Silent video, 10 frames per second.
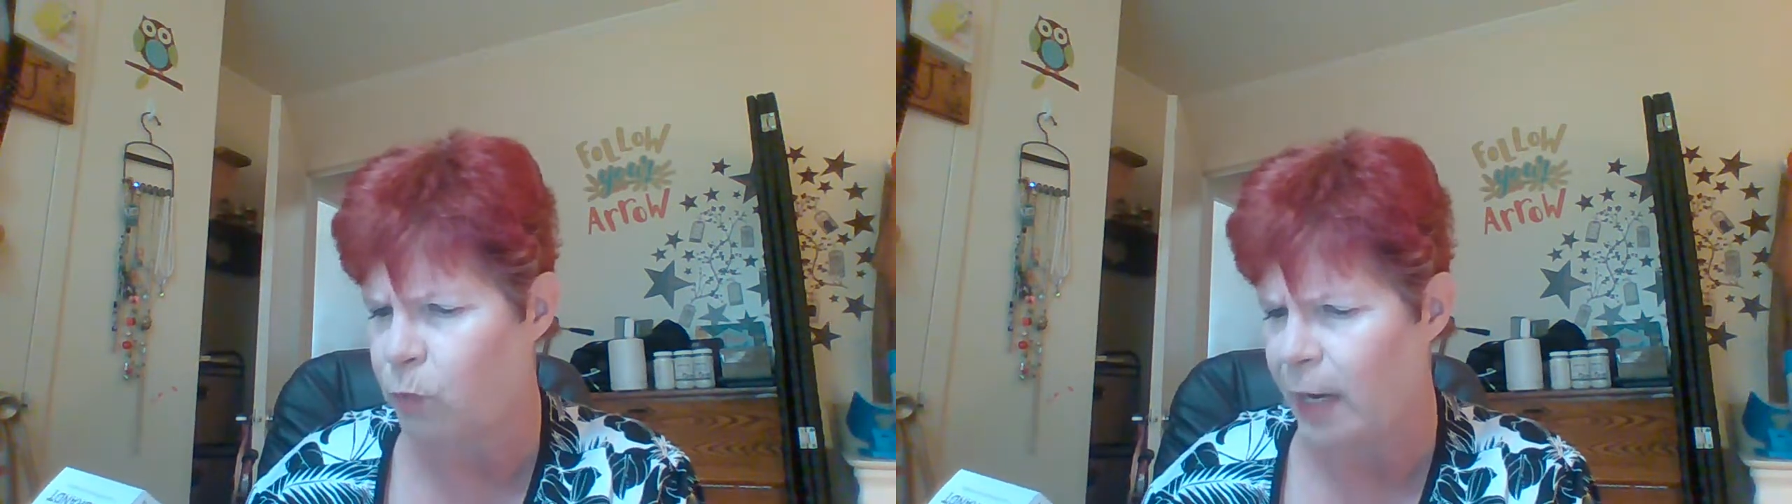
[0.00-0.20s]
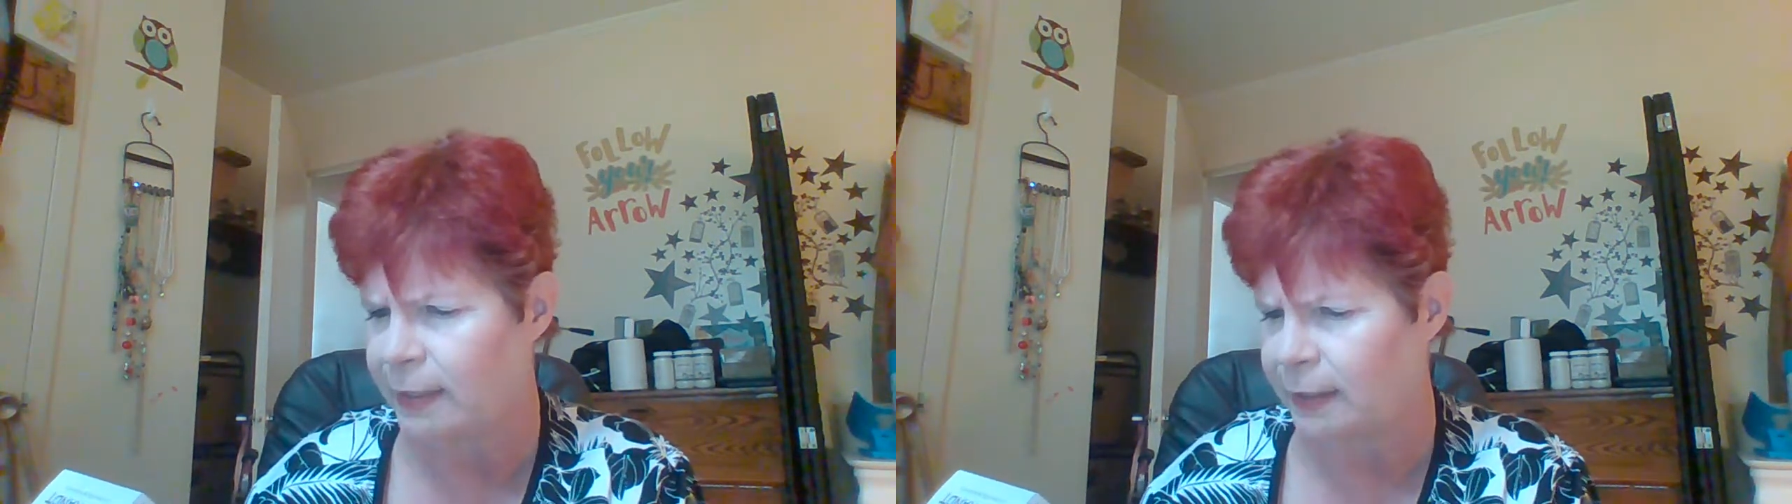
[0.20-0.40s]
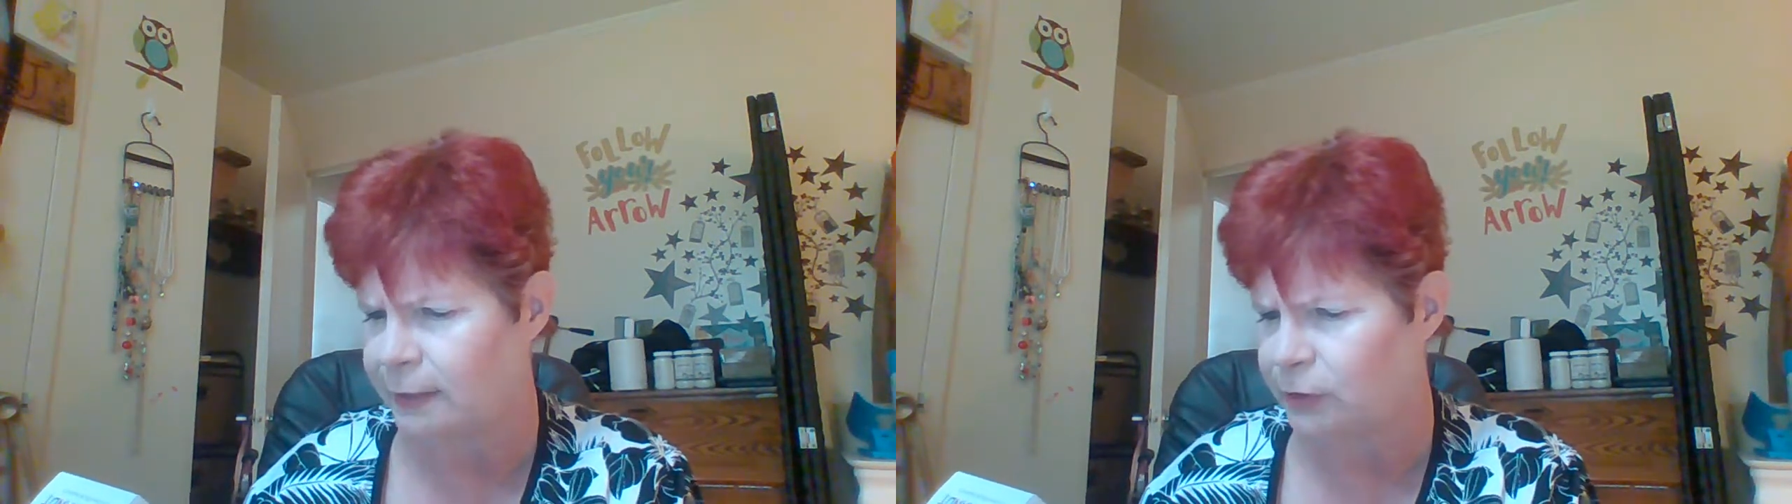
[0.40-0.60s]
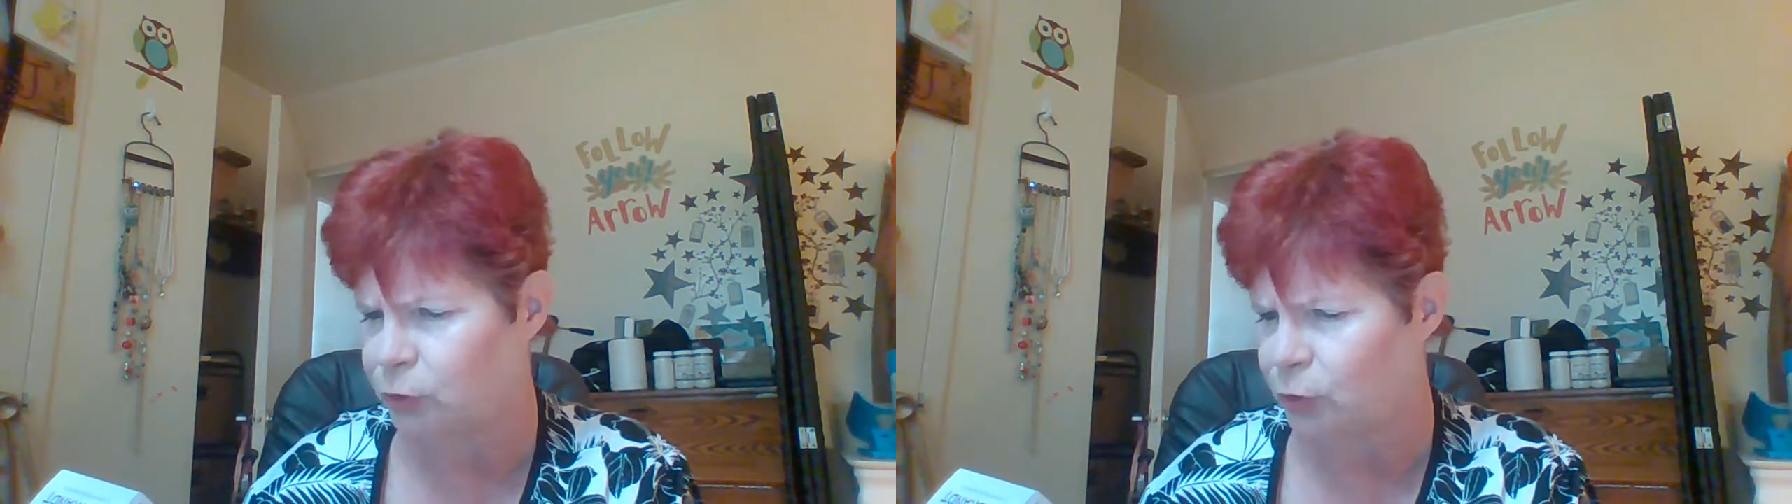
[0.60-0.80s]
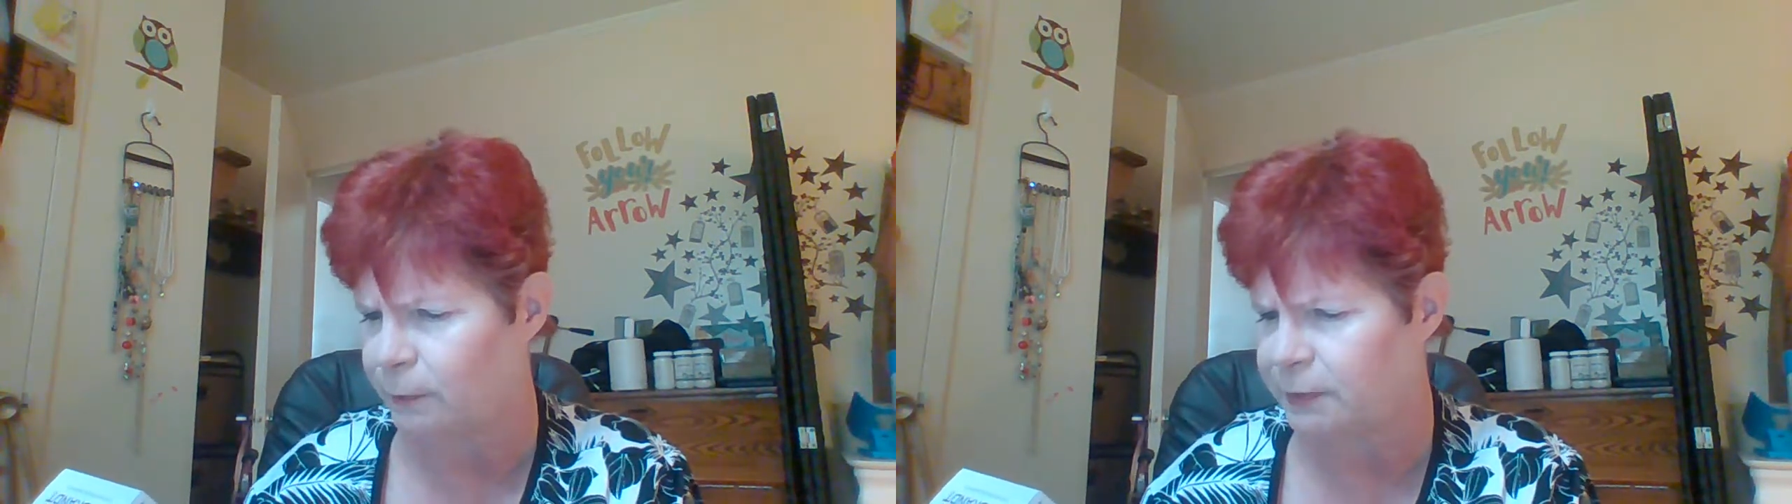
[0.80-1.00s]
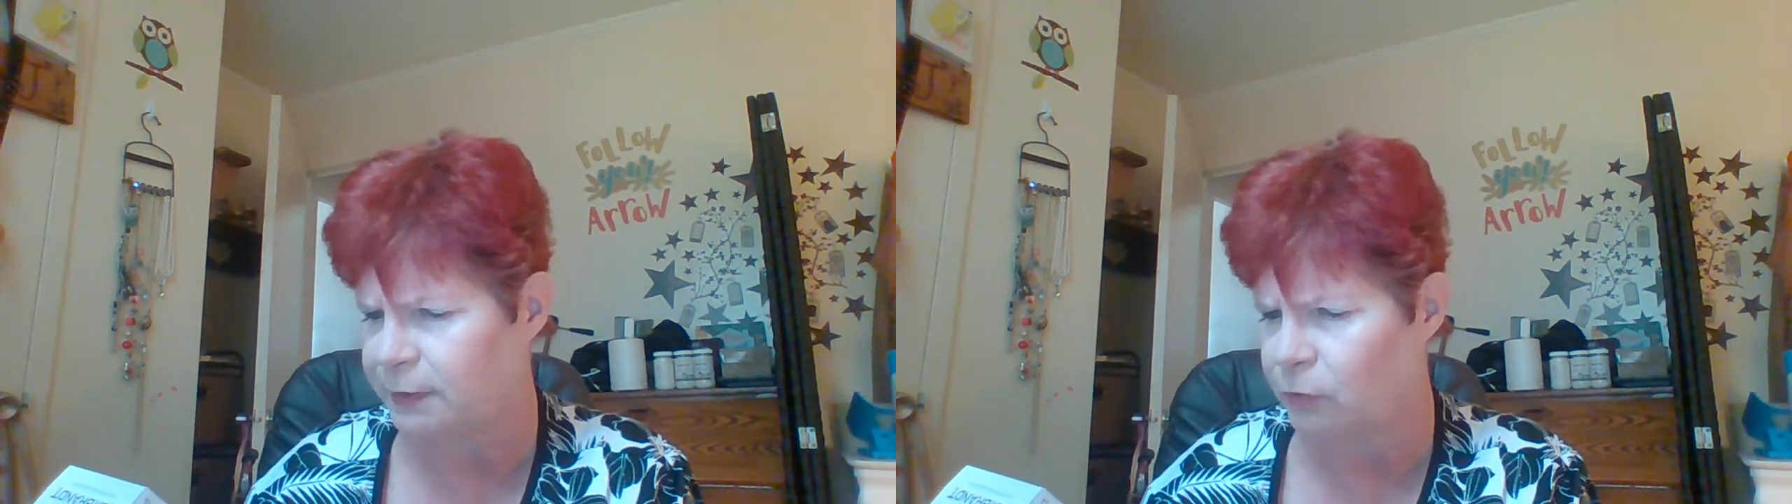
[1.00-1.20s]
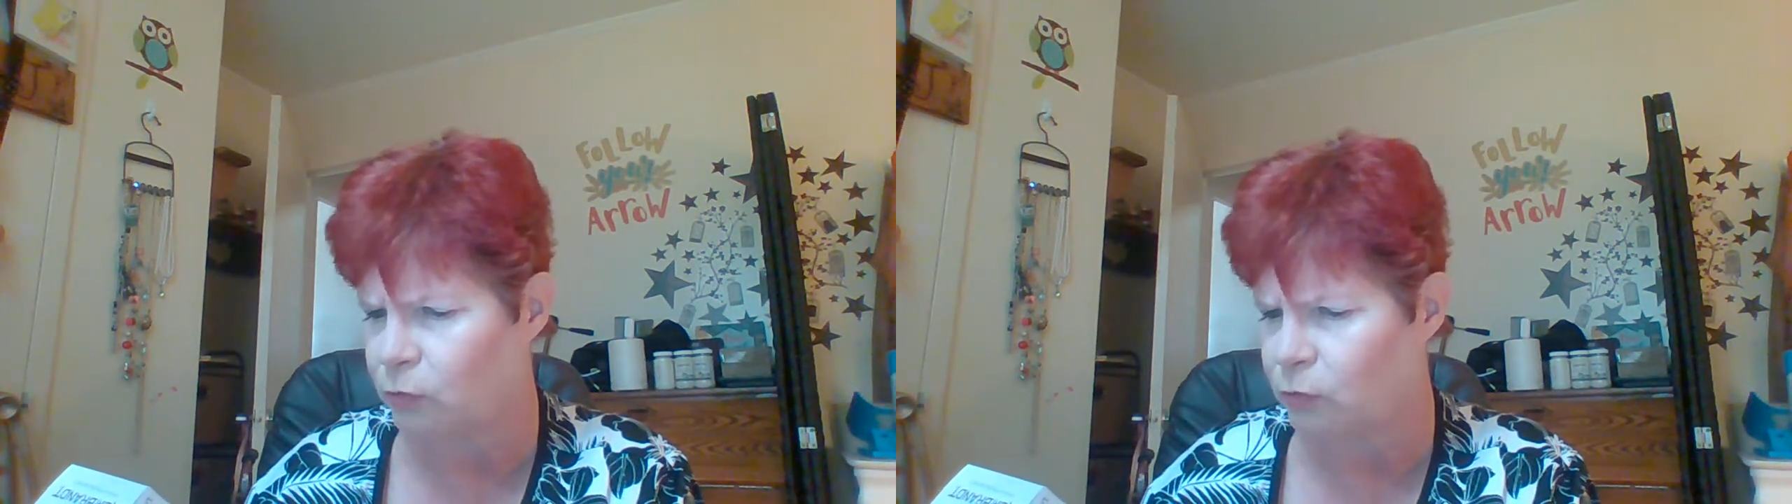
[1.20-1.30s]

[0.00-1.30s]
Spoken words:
whitening strips,